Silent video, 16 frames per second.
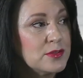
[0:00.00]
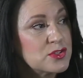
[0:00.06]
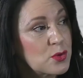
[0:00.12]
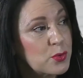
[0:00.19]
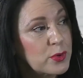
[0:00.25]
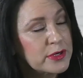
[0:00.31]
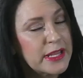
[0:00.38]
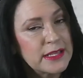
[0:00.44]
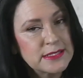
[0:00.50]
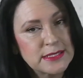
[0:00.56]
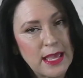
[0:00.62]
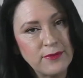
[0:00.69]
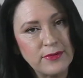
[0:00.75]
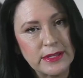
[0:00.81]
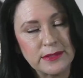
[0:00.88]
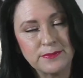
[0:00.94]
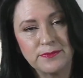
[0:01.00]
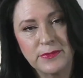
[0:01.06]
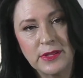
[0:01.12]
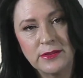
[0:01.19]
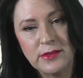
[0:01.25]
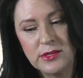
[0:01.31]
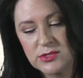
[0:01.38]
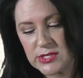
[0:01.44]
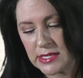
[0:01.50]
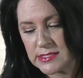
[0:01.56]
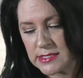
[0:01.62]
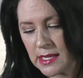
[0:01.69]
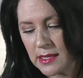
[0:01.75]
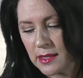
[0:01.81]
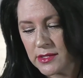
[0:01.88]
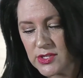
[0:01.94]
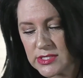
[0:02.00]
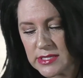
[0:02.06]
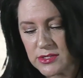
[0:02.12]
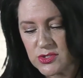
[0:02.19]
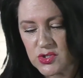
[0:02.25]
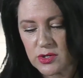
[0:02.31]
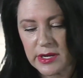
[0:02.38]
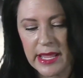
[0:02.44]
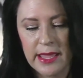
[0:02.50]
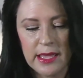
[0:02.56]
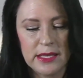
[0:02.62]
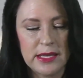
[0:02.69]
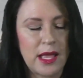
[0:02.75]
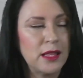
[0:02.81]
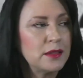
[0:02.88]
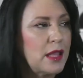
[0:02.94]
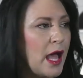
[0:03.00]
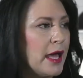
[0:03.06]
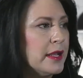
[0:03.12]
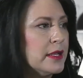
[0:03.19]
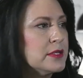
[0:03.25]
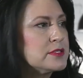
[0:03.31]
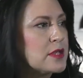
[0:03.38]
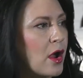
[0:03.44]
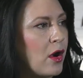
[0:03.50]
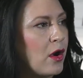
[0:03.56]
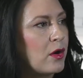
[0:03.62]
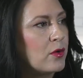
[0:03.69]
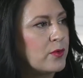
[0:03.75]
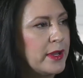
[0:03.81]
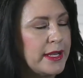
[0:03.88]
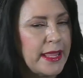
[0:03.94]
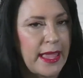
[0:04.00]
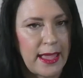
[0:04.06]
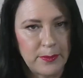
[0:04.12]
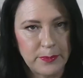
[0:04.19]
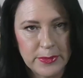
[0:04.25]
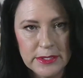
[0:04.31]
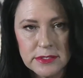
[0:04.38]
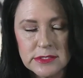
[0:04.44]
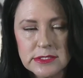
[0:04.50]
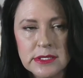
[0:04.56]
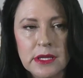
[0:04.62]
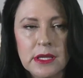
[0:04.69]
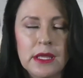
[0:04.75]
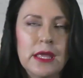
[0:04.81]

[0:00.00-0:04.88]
So we're day 7 in the Utah State Legislature, and a lot has already happened,